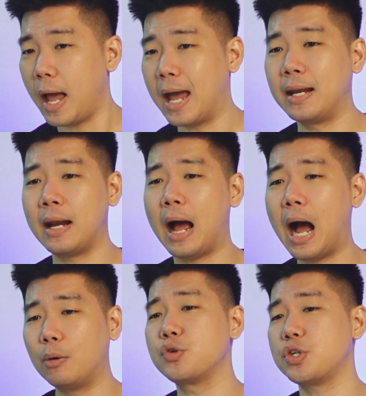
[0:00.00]
And
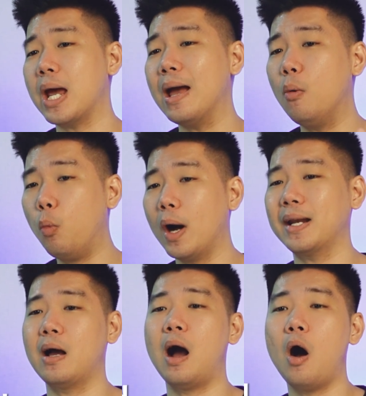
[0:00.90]
I'll share what
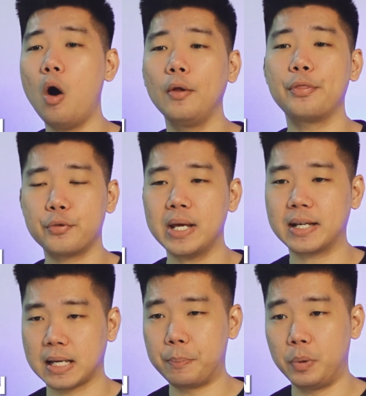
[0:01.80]
all 3
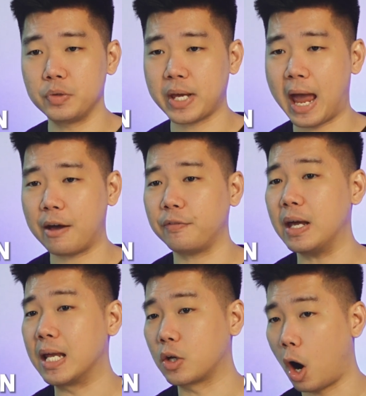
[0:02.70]
examples have
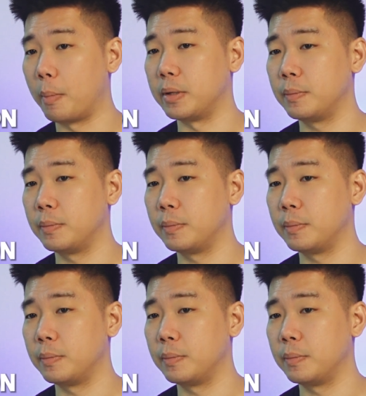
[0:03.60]
in common.